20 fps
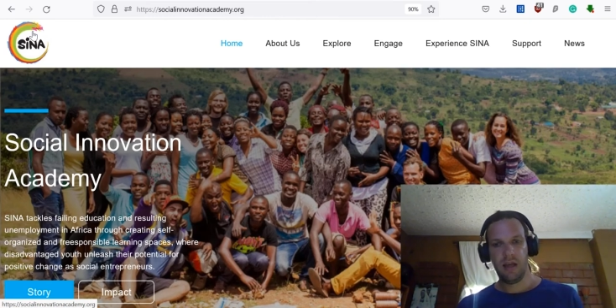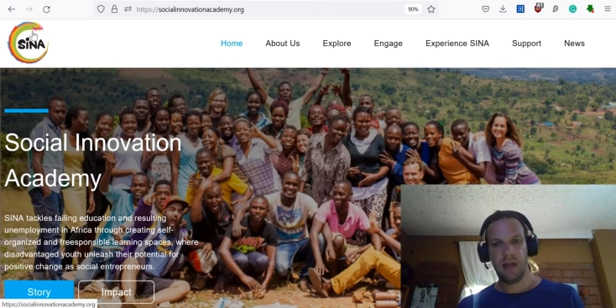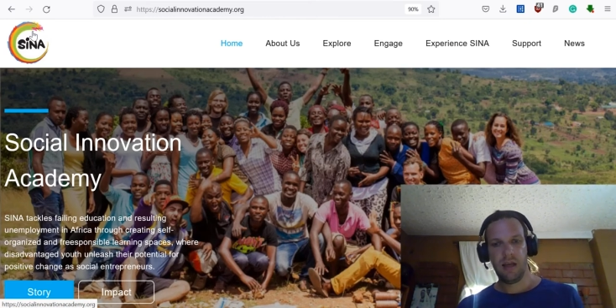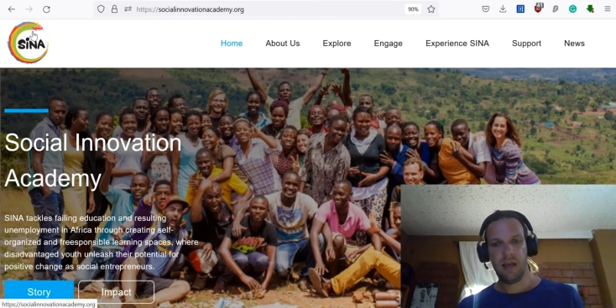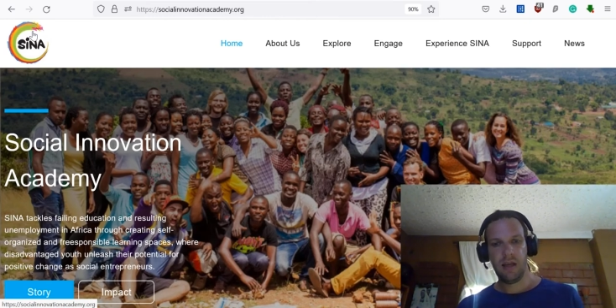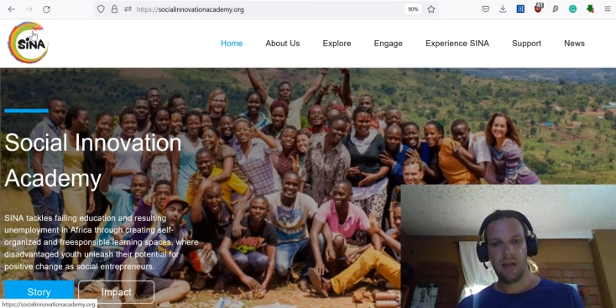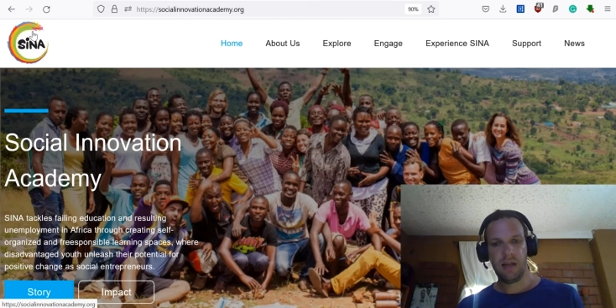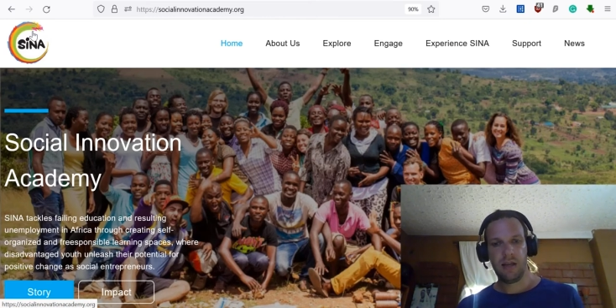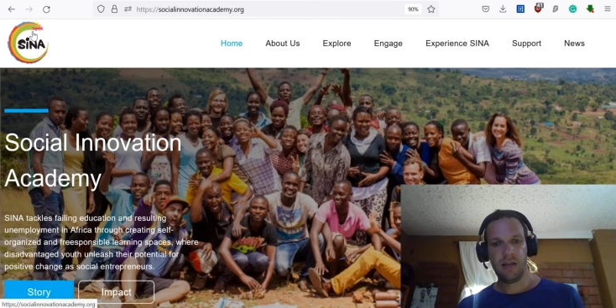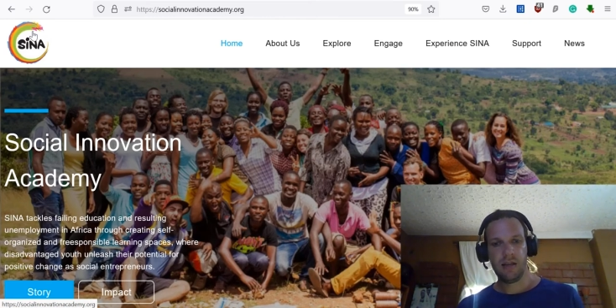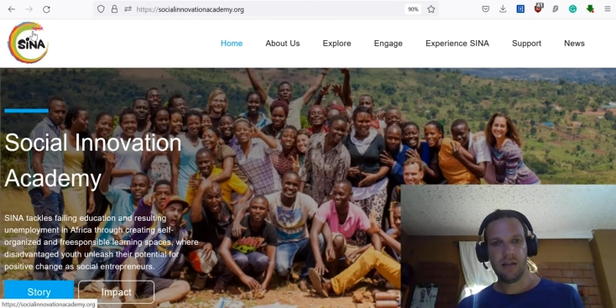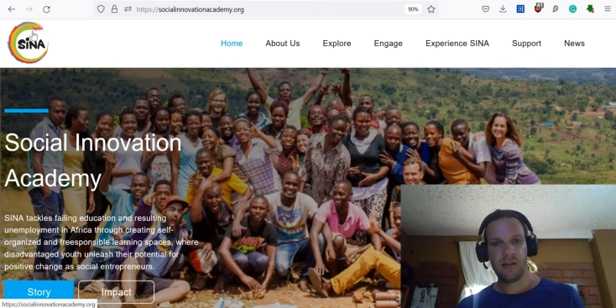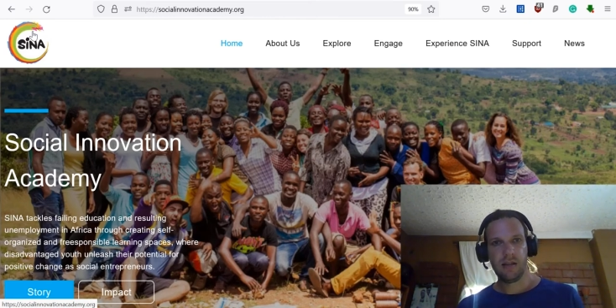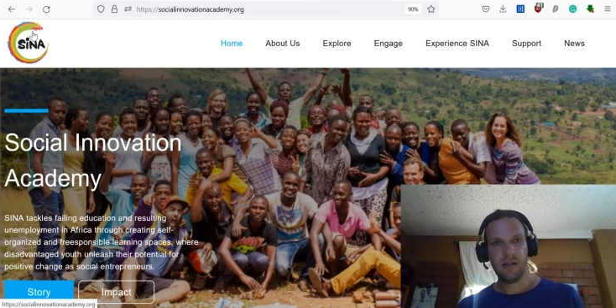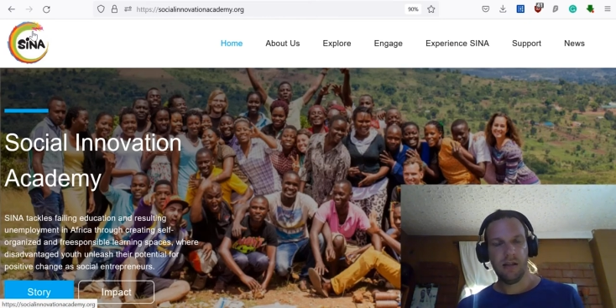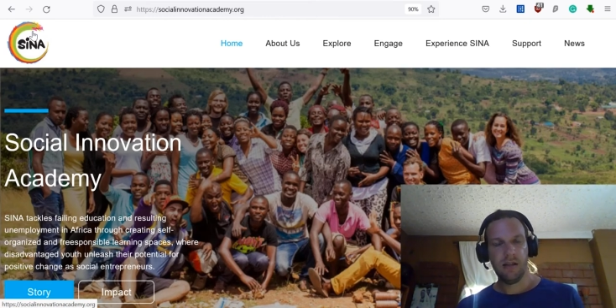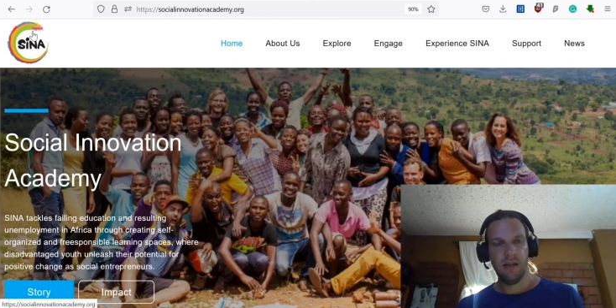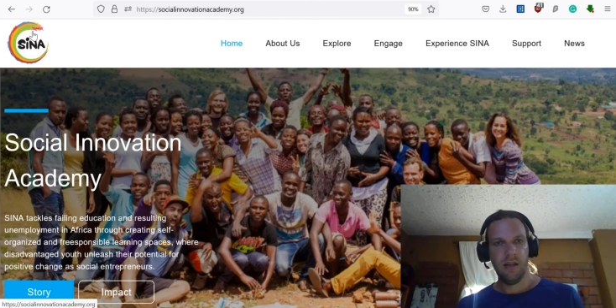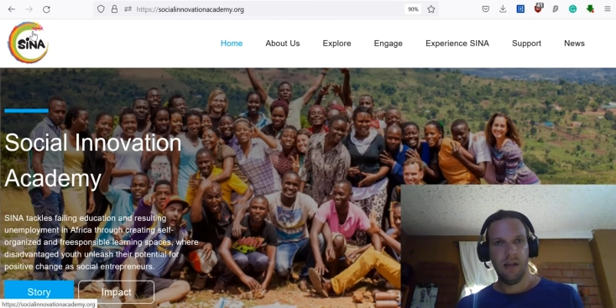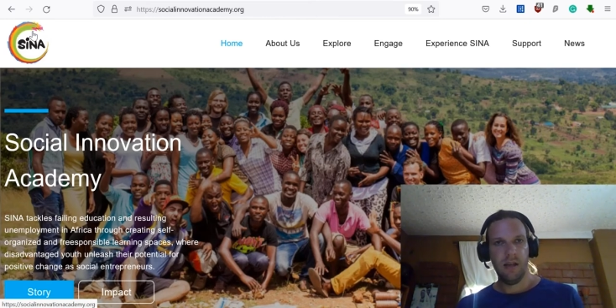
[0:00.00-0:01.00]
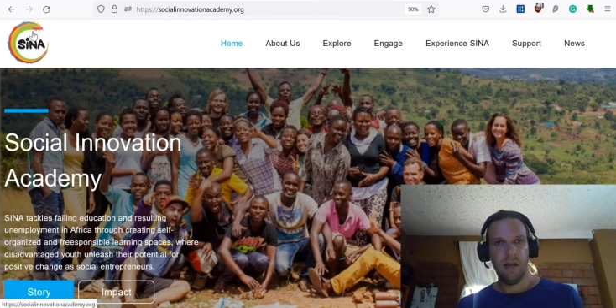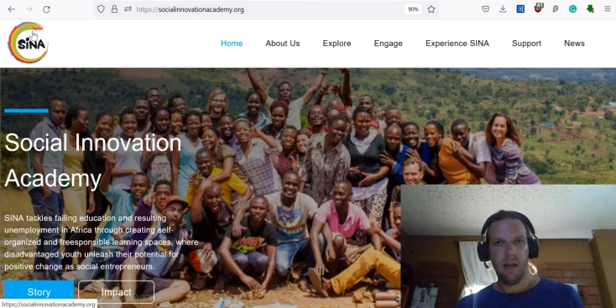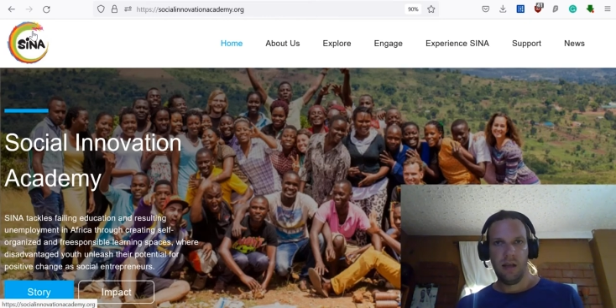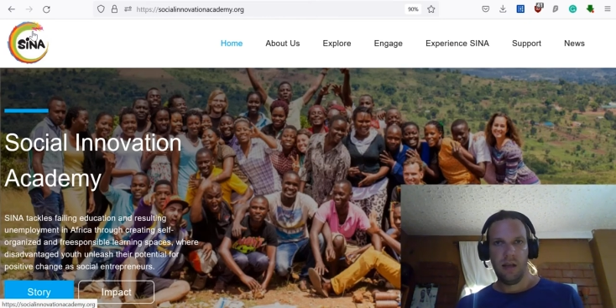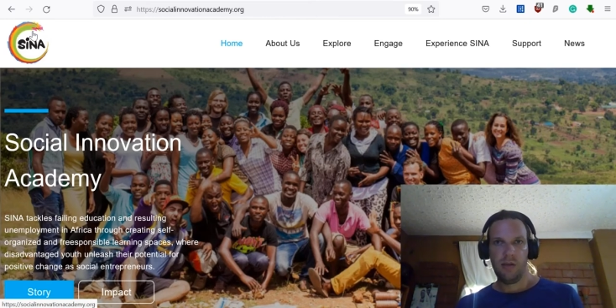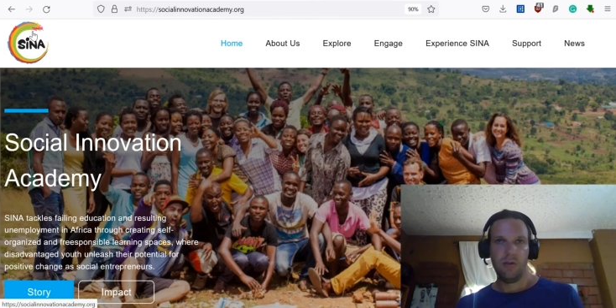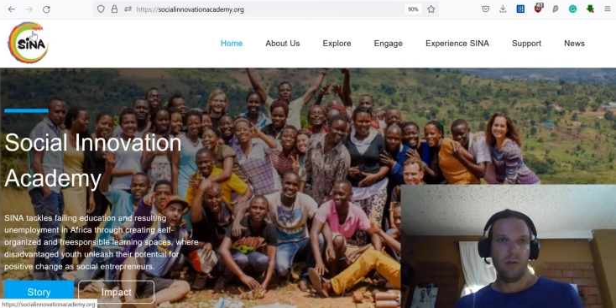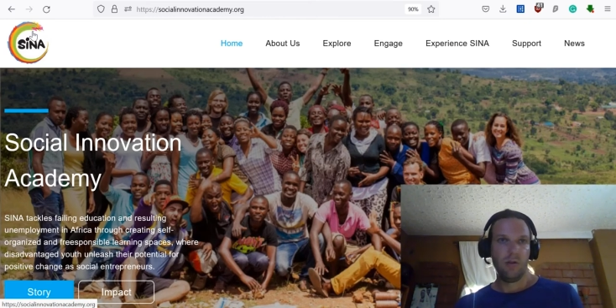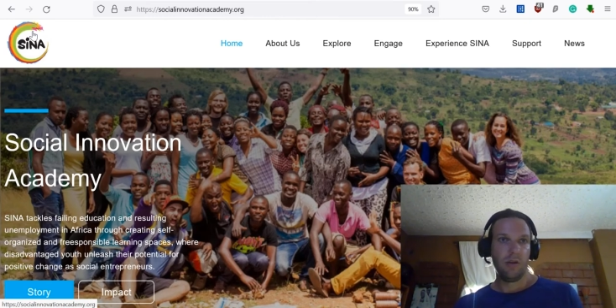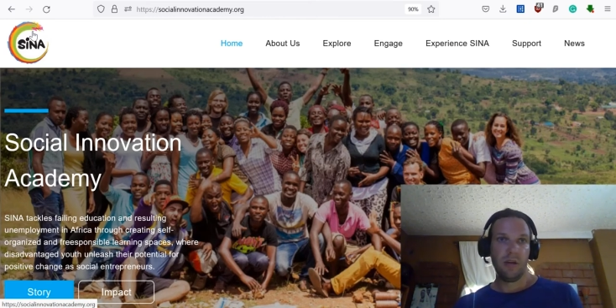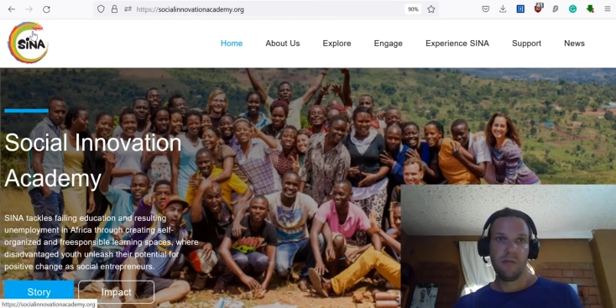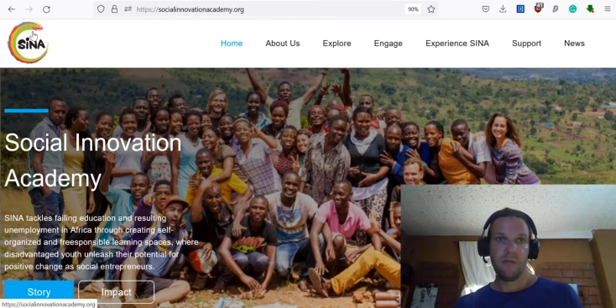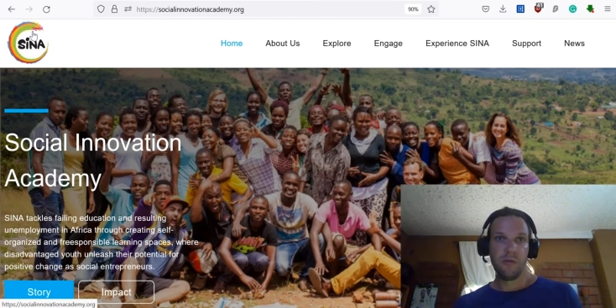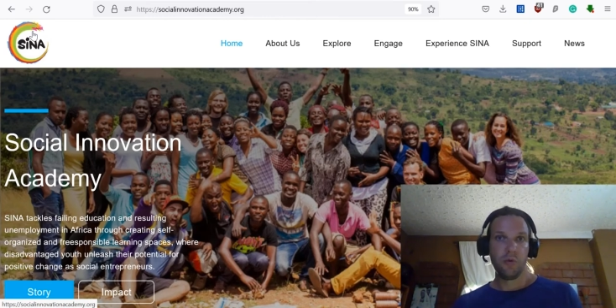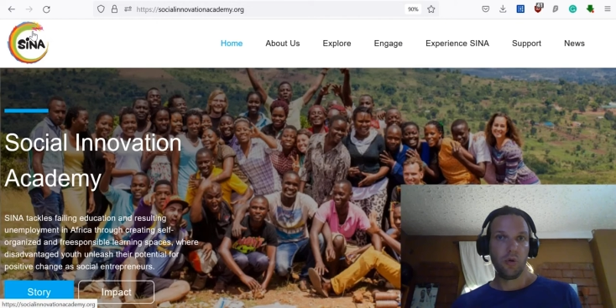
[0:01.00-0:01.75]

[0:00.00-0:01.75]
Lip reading: And you don't have